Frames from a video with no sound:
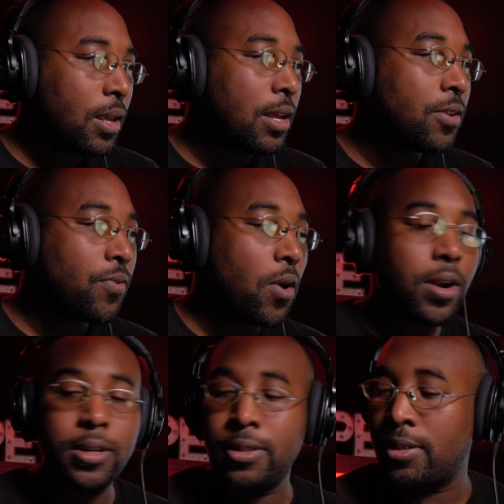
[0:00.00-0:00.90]
as
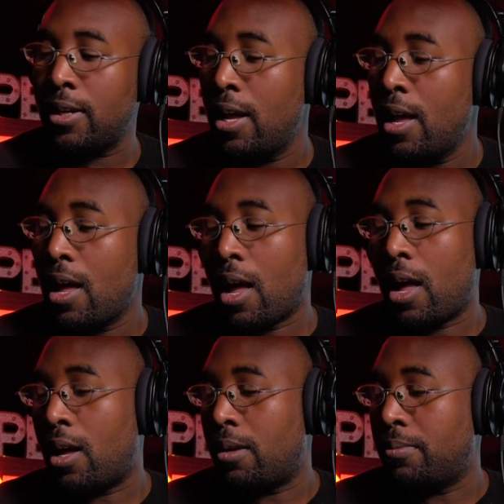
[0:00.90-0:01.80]
far as,
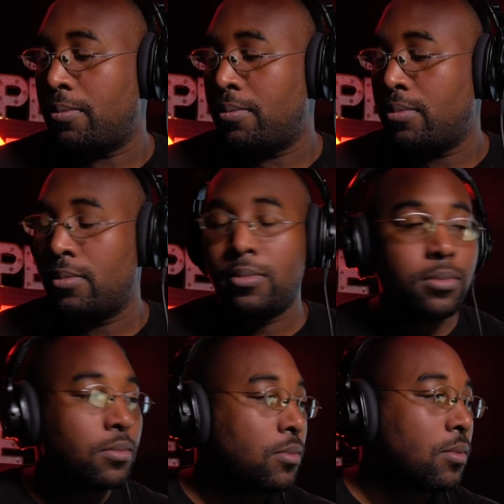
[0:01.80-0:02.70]
um,
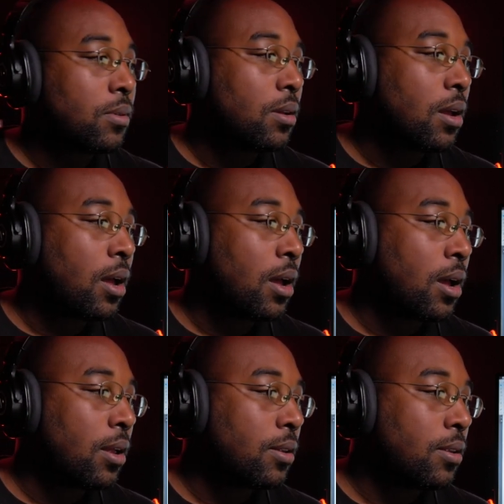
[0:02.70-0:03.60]

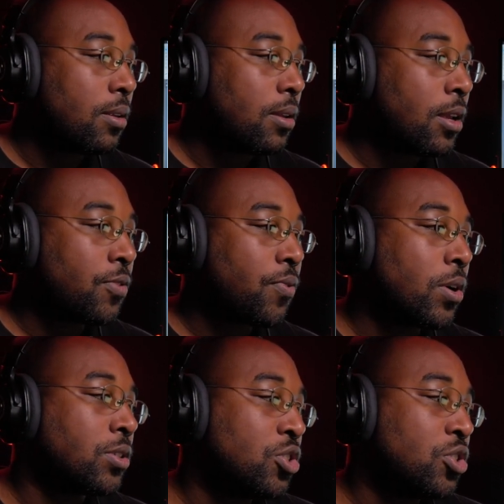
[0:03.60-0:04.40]
uh, as far as